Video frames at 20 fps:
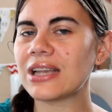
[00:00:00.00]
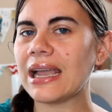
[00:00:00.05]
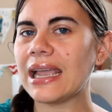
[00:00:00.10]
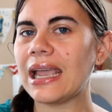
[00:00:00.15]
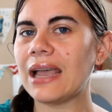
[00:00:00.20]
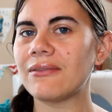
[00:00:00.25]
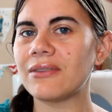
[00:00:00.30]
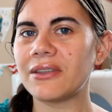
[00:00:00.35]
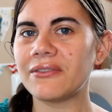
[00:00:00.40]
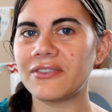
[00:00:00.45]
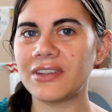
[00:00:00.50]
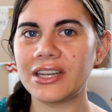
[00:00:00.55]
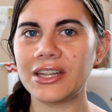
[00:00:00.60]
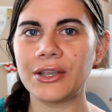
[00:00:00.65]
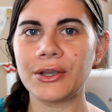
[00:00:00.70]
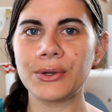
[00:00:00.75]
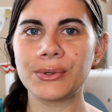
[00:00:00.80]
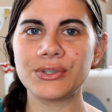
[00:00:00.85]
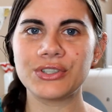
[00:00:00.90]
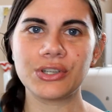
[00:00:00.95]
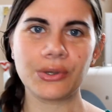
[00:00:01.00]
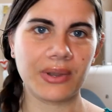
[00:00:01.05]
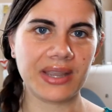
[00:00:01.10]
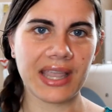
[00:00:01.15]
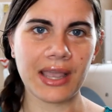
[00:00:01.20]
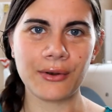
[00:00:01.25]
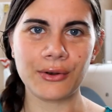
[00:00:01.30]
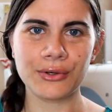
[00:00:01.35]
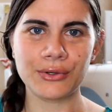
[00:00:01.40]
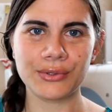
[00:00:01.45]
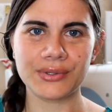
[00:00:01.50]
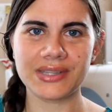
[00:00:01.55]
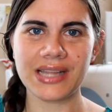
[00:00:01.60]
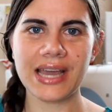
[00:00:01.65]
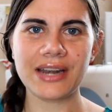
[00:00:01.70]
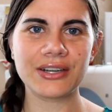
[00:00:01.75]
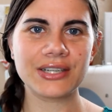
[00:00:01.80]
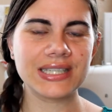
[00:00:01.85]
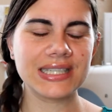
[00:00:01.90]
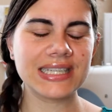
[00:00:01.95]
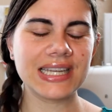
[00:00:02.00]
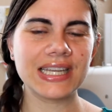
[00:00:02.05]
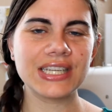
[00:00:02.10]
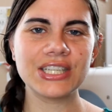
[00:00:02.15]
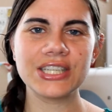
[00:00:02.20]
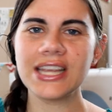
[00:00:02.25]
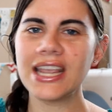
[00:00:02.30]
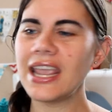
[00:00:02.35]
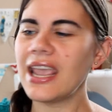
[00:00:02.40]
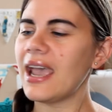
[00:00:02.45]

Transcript: I have a video showing how to do a ladder stitch.